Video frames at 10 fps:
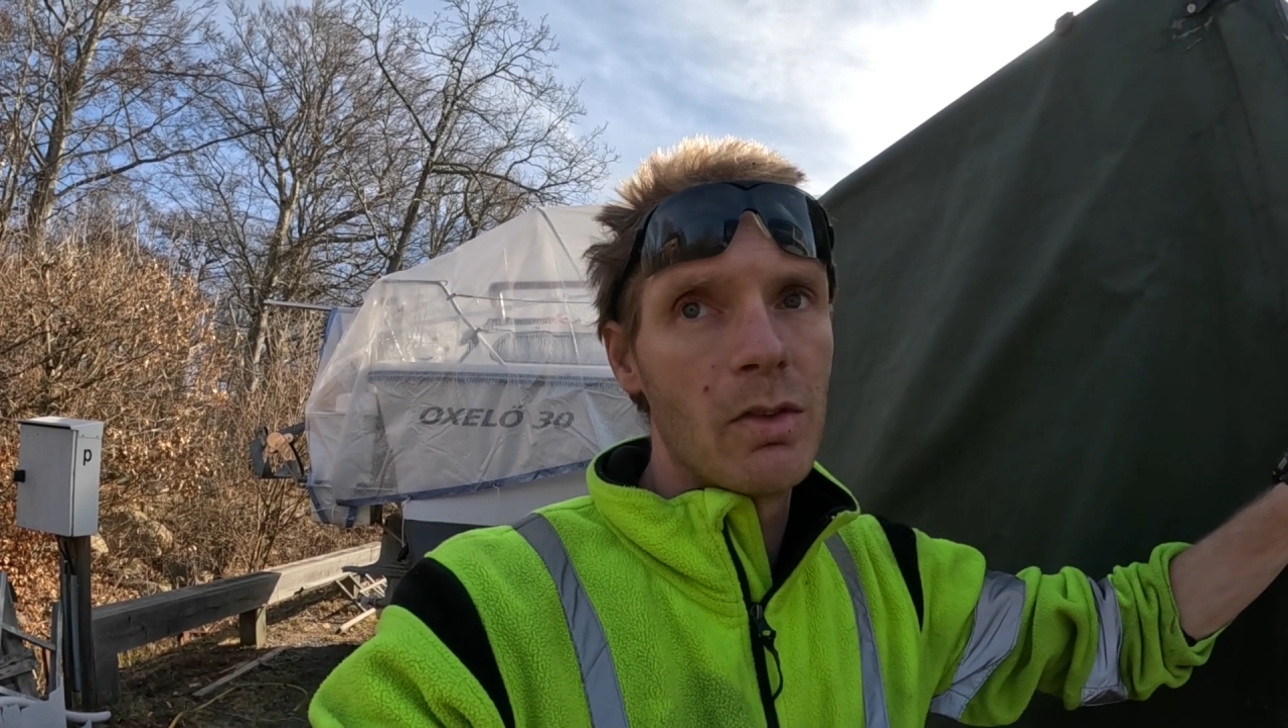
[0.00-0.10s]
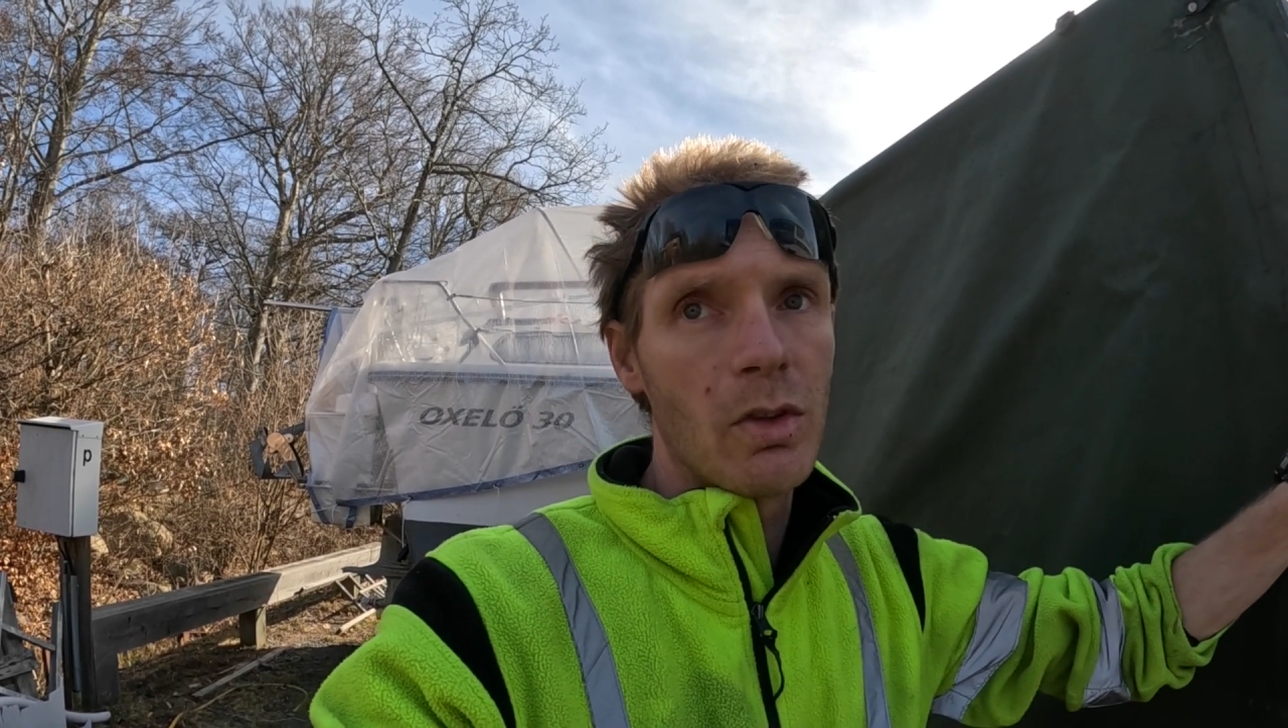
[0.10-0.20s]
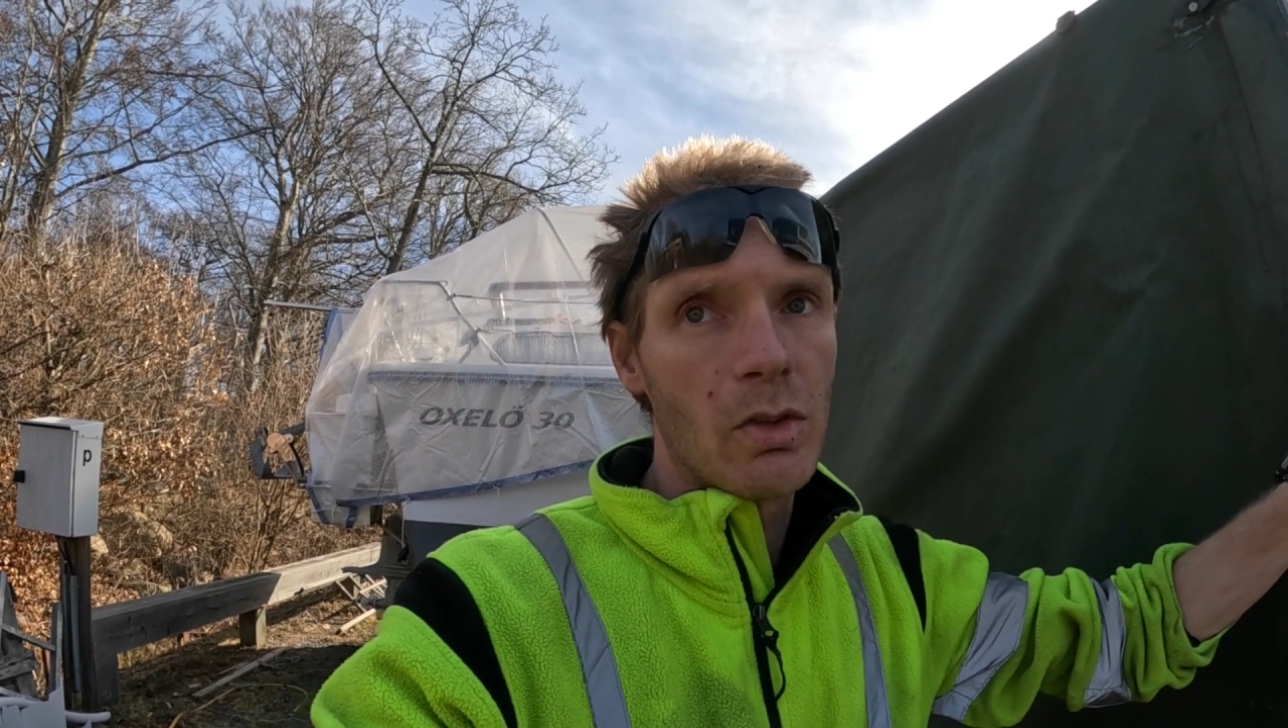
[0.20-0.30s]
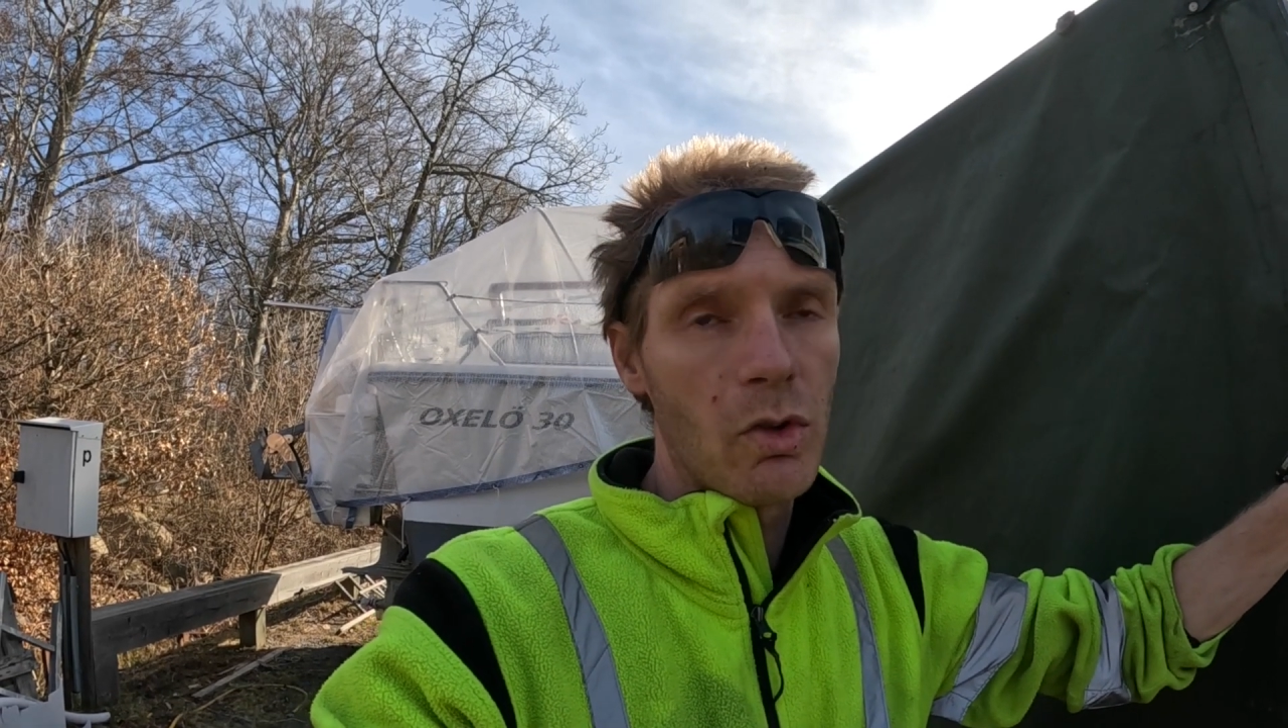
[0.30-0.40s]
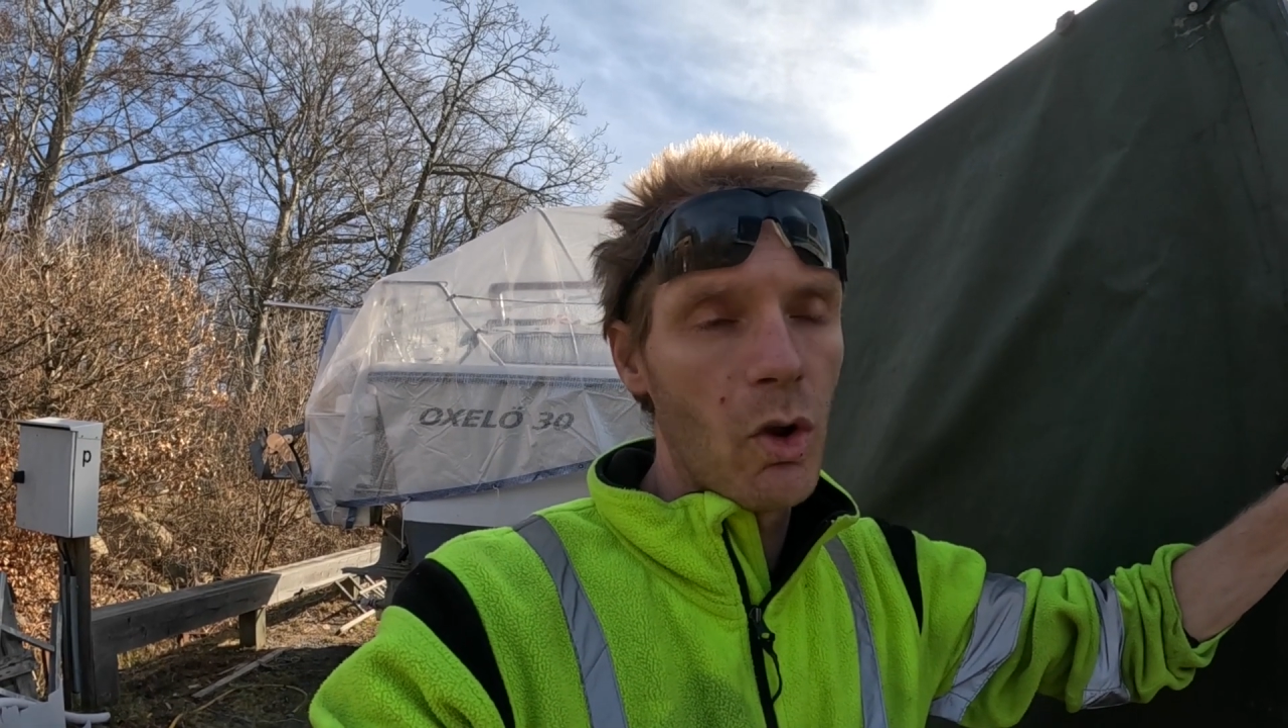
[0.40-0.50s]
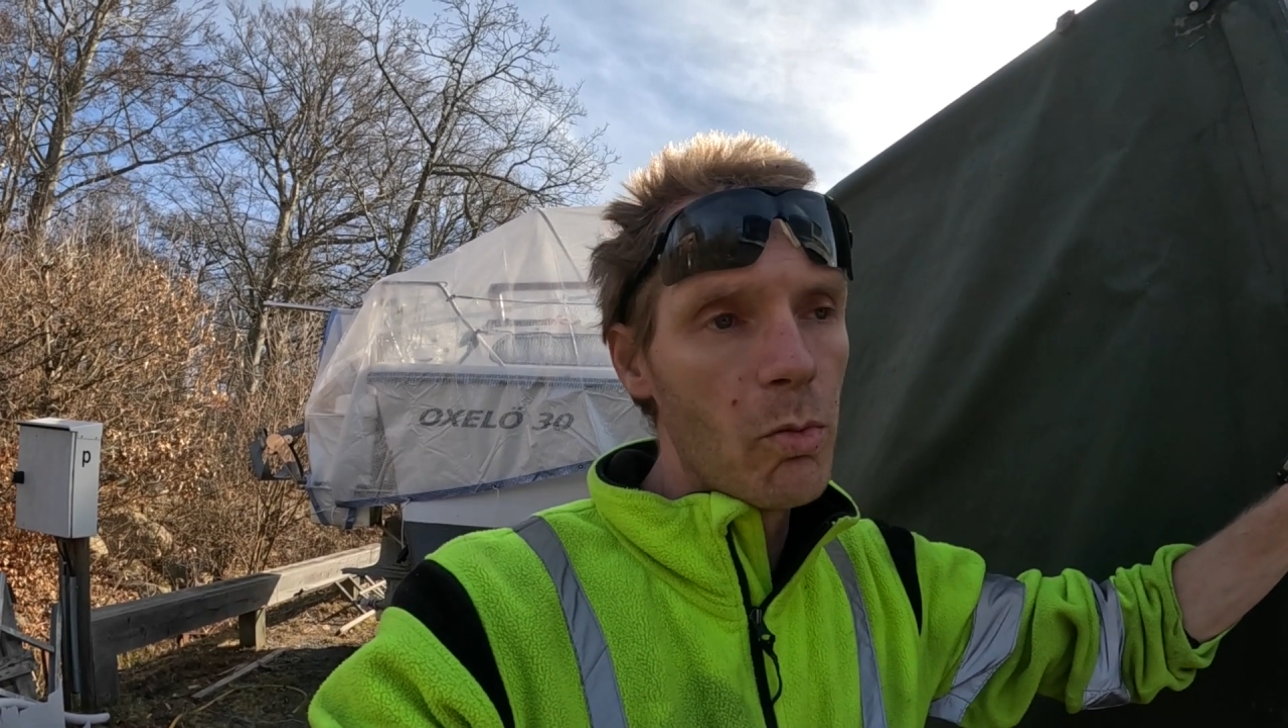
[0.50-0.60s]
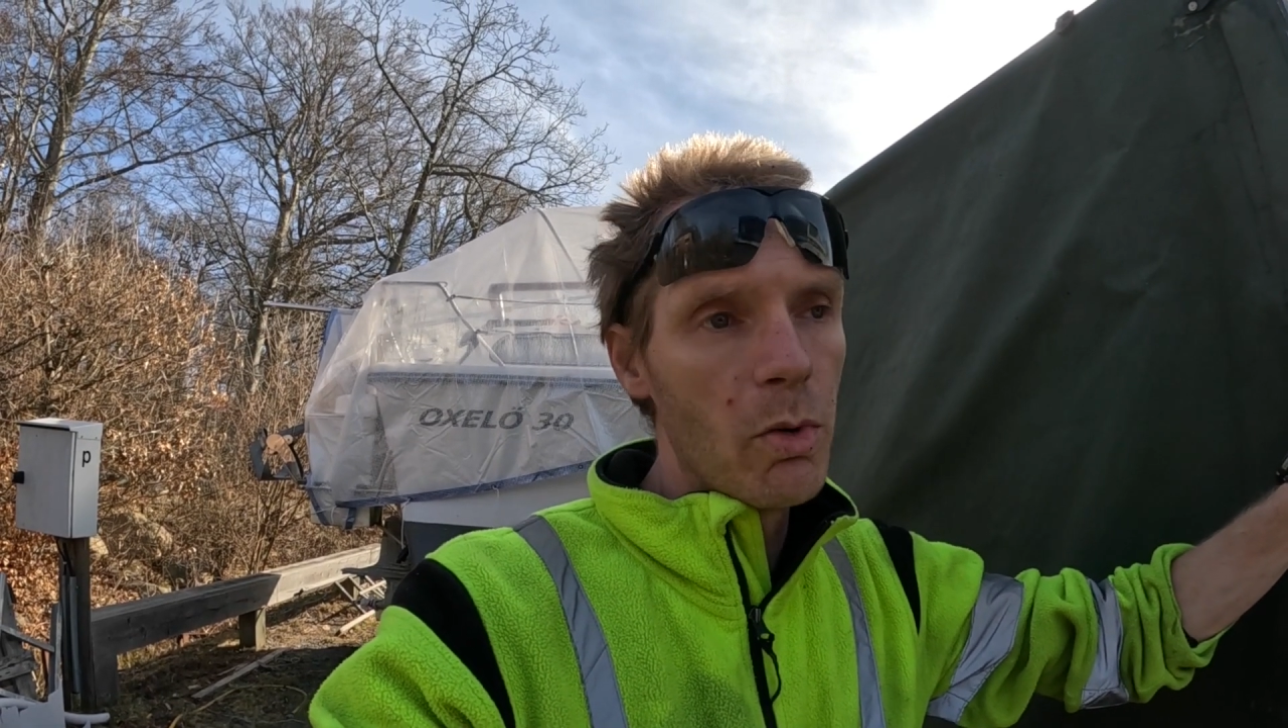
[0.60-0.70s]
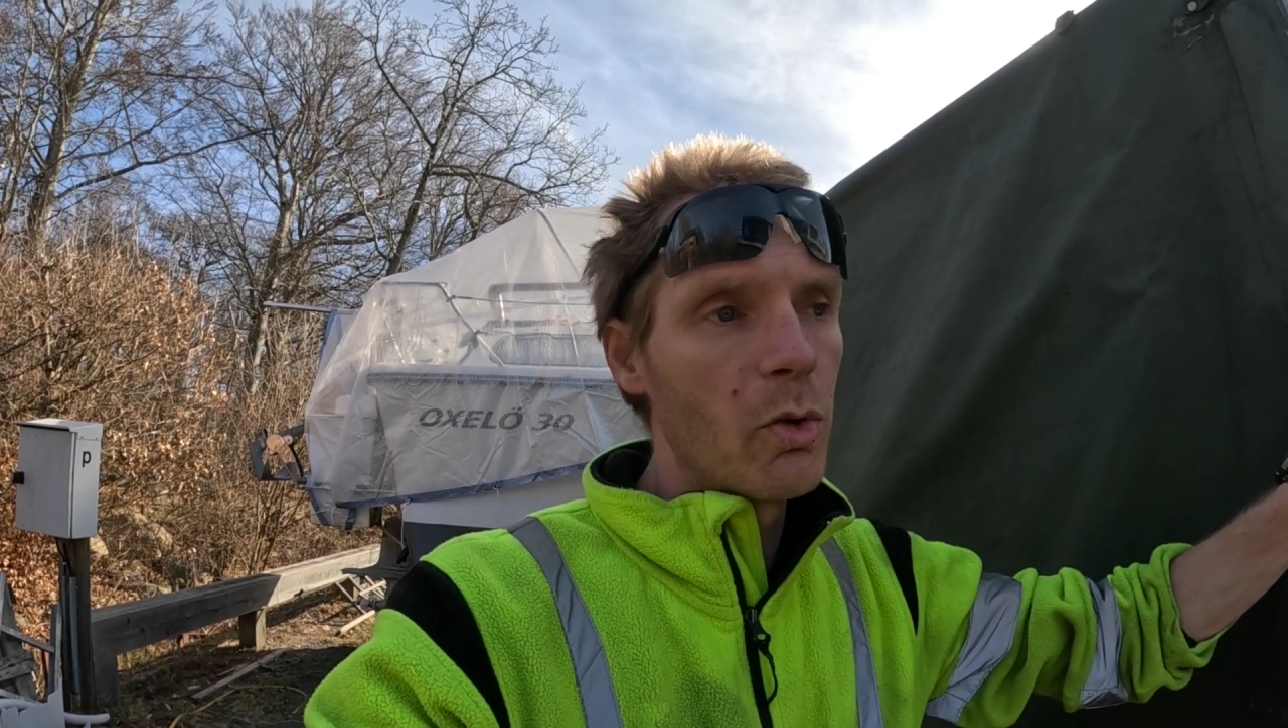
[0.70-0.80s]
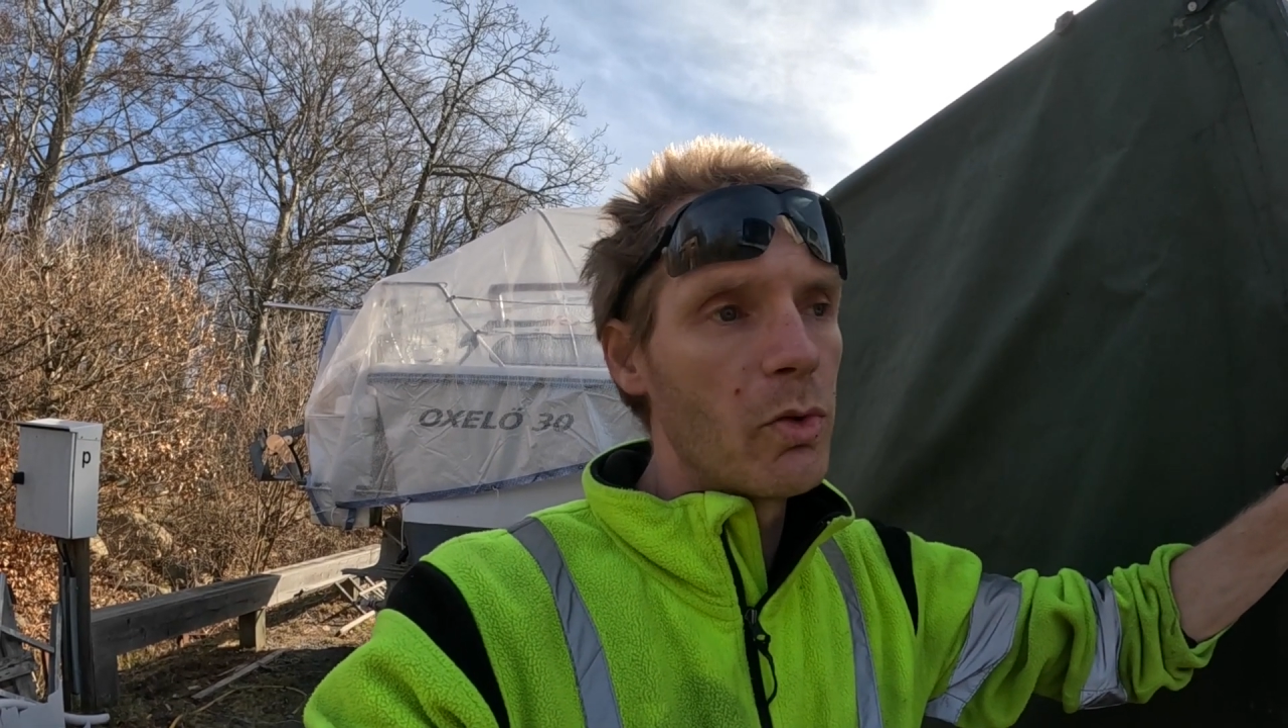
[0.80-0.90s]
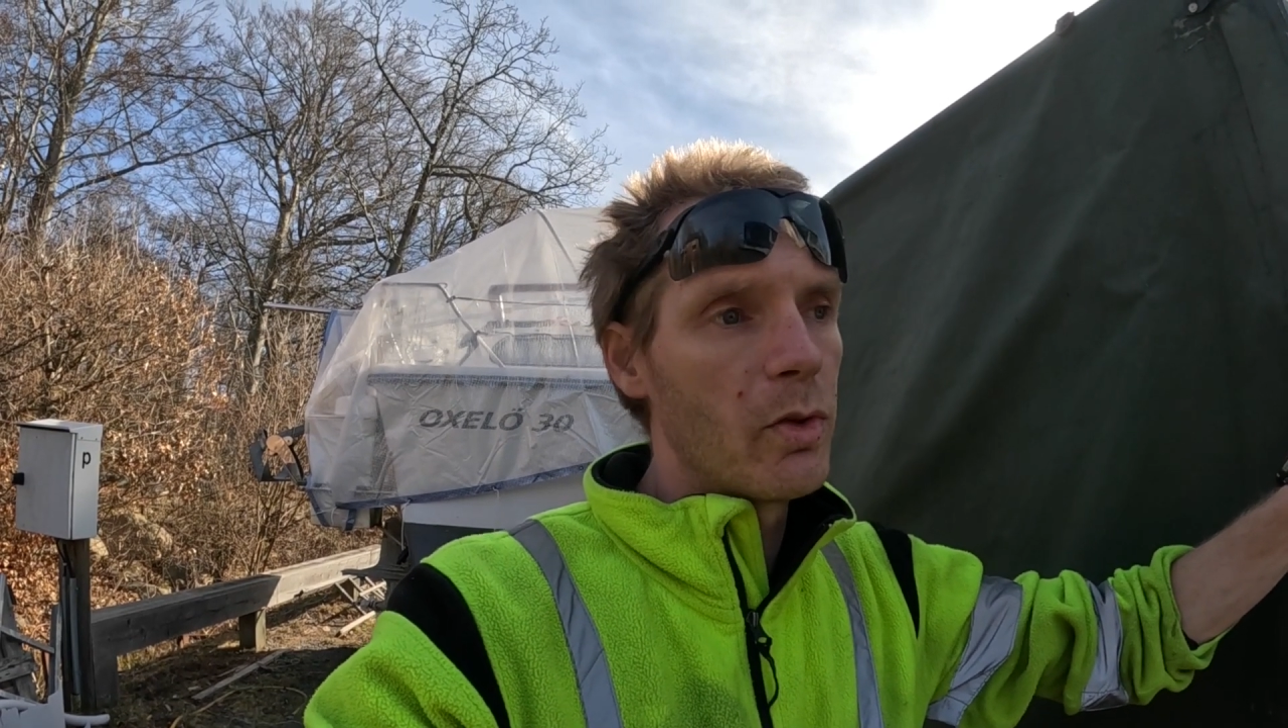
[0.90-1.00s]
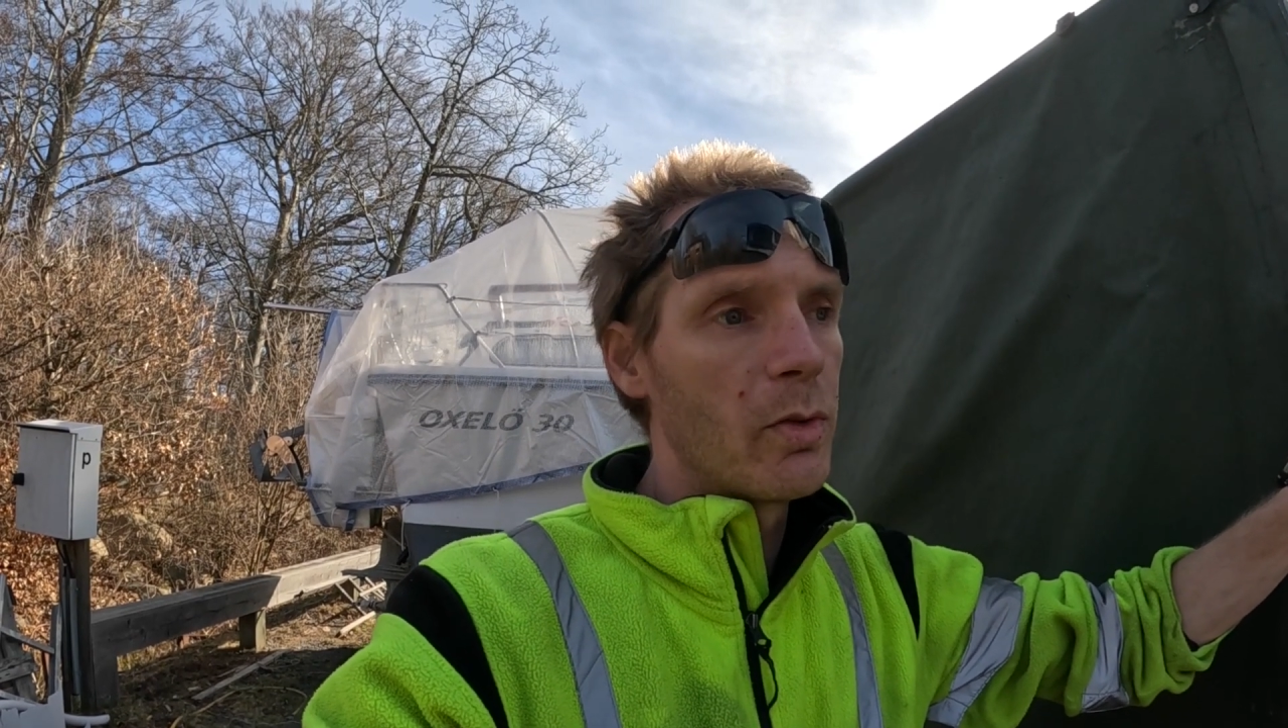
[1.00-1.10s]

is a slow boat,